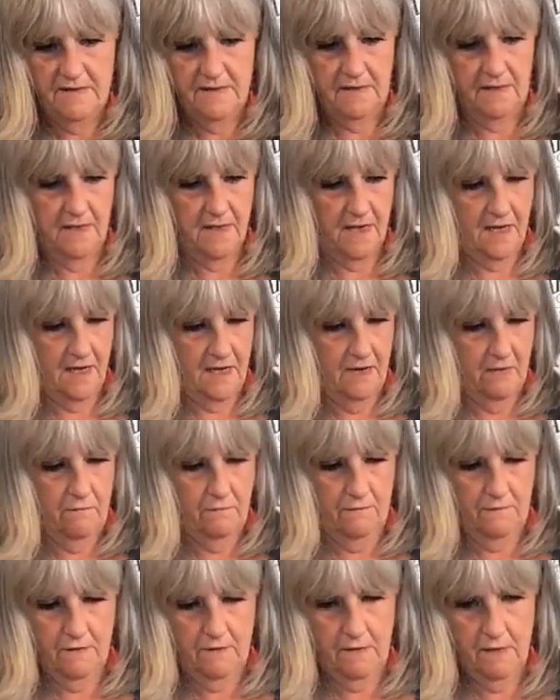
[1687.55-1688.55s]
flip this
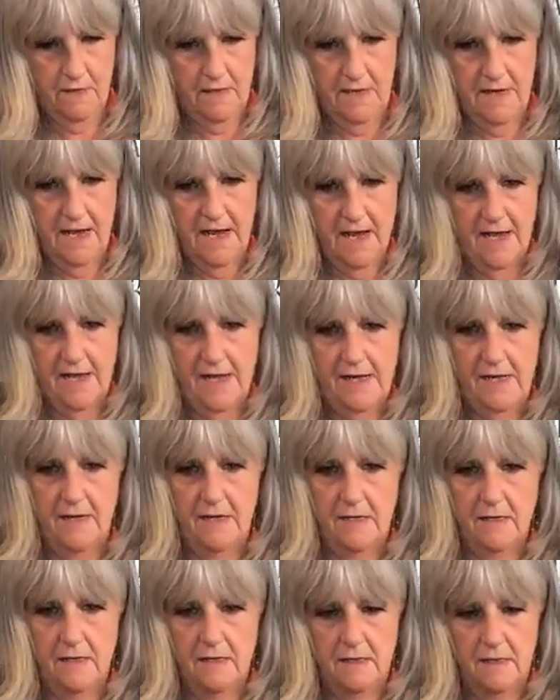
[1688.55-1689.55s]
guy over
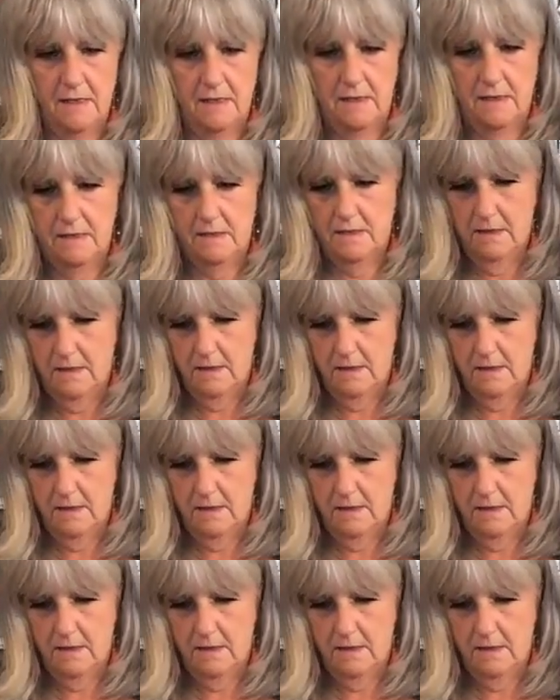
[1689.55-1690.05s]
and add